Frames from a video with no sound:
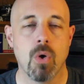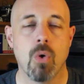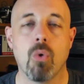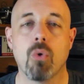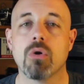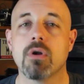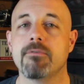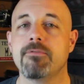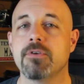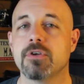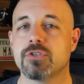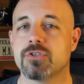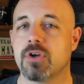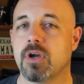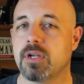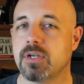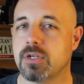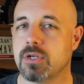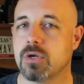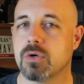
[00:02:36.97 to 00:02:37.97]
or if you're
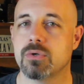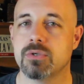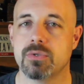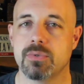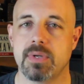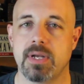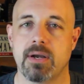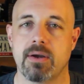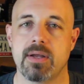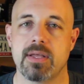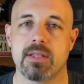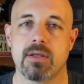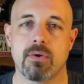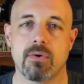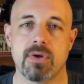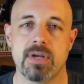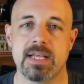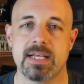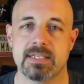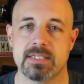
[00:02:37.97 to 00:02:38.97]
trying to go into an area that
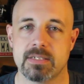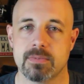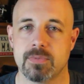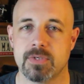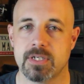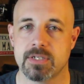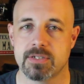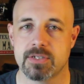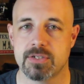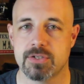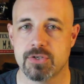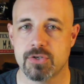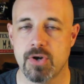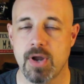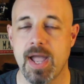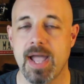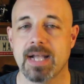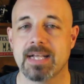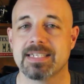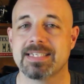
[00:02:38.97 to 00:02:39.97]
already has someone else's
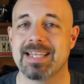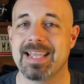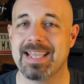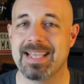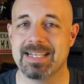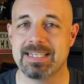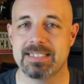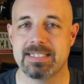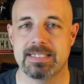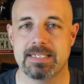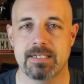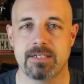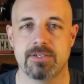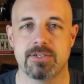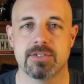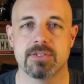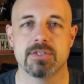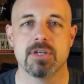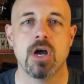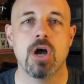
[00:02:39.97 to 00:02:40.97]
tracks and
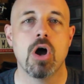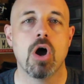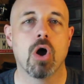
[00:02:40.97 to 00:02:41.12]
stations,